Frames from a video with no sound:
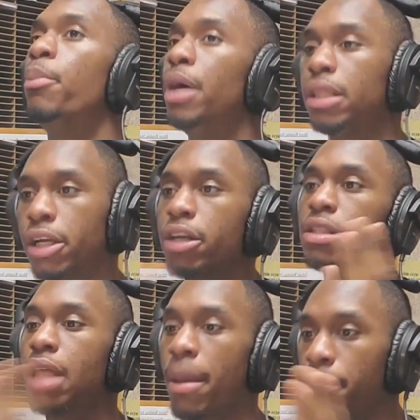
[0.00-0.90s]
But there
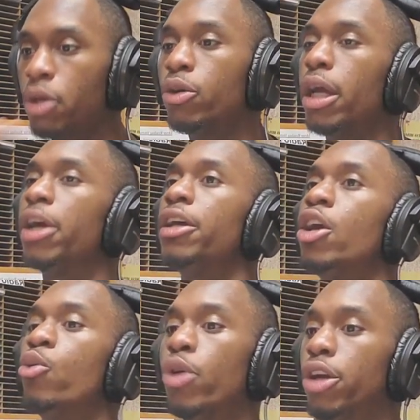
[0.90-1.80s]
is that middle
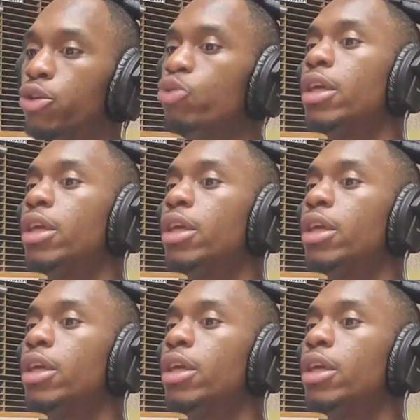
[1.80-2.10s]
area where you